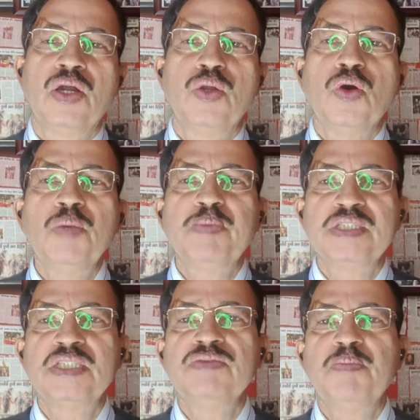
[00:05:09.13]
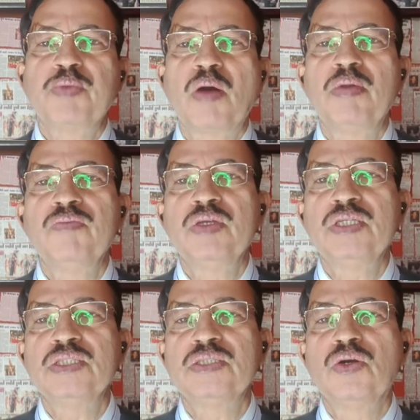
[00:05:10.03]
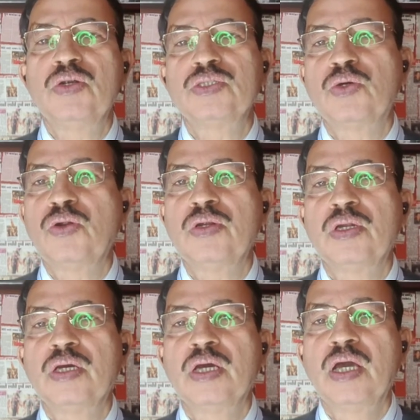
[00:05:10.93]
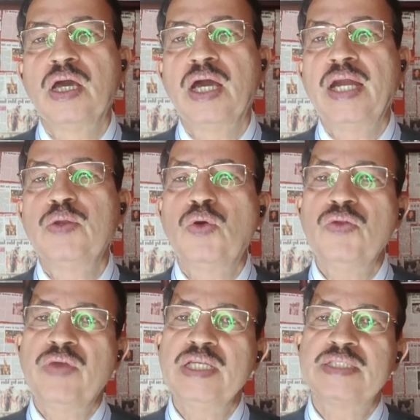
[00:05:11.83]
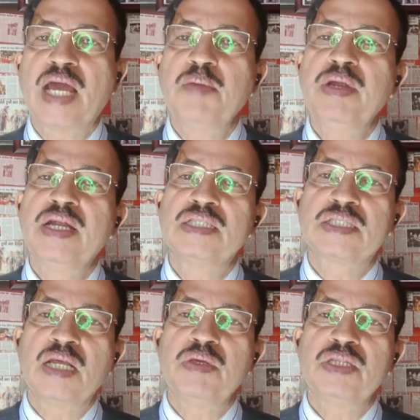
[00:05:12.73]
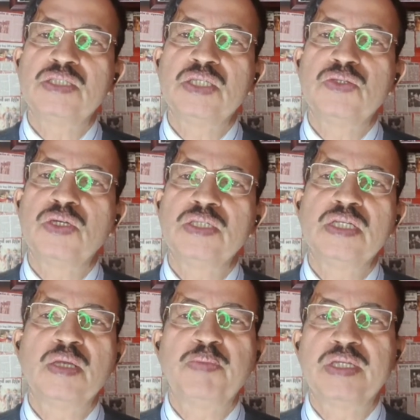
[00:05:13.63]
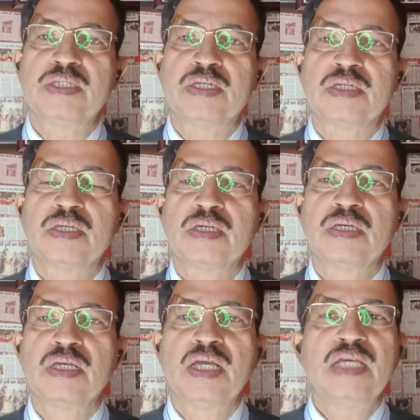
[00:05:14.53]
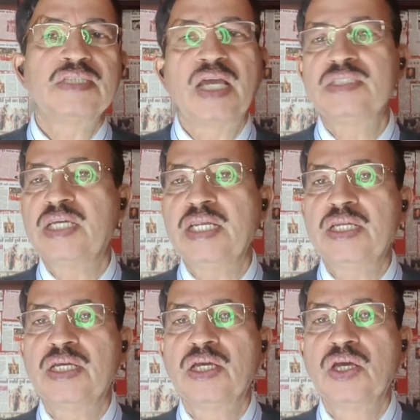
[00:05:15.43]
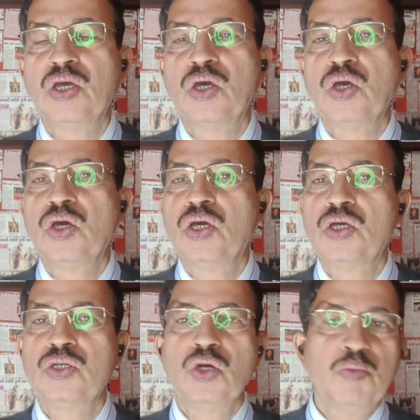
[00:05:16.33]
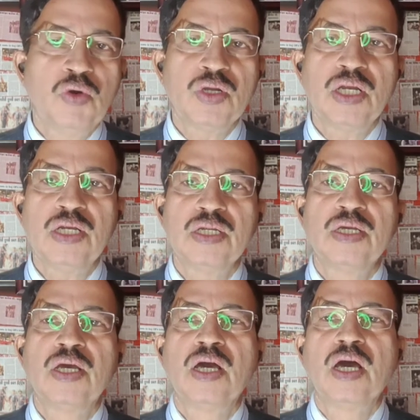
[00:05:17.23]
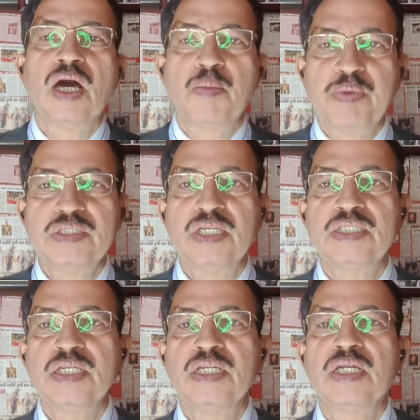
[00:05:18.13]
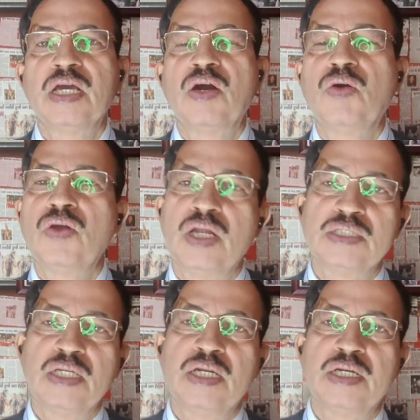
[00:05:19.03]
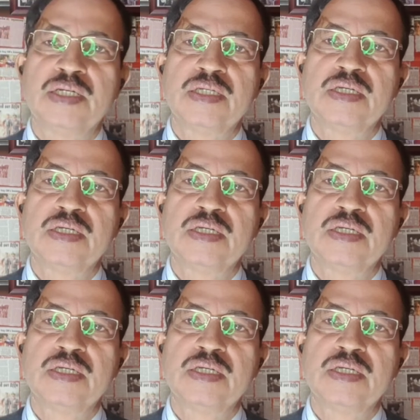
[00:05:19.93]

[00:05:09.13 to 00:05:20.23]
Don't perceive a problem which is not shown, and don't waste time in describing the situation in the picture. As I said, no moral, appreciation, or lesson learned.